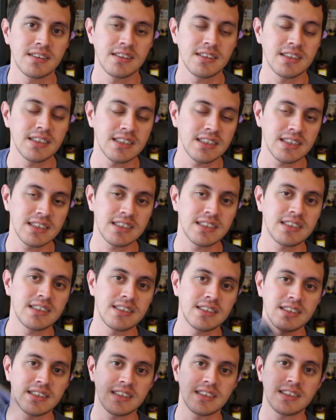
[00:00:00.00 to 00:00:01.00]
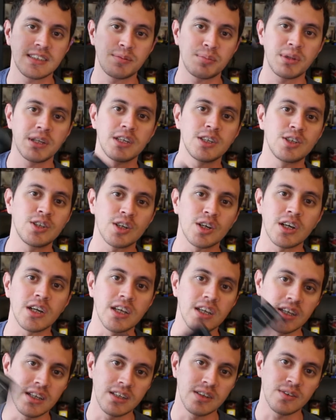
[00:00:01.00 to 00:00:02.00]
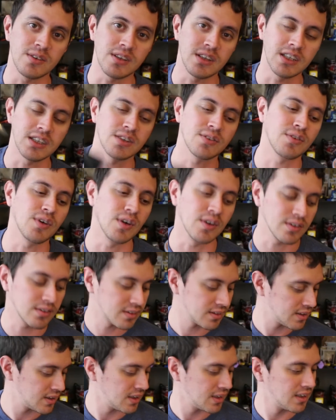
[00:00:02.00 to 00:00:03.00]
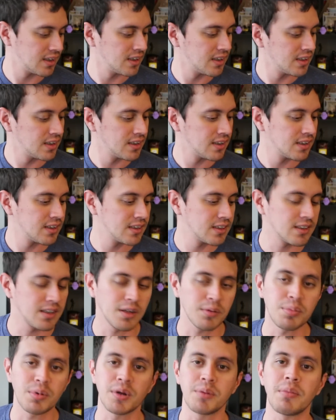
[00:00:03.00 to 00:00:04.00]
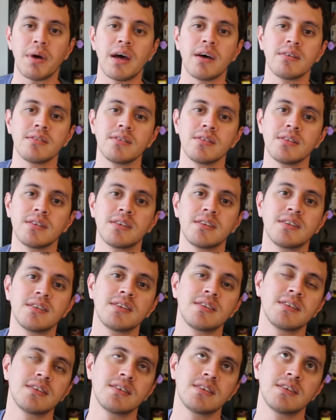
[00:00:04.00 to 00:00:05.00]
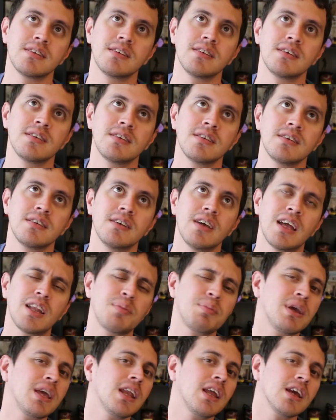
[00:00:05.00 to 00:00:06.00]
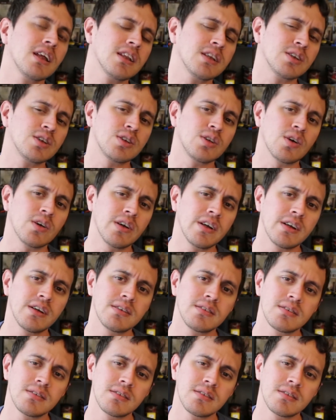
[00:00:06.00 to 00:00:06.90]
This has been a journey with this phone. So let's put it down at the beginning of the story.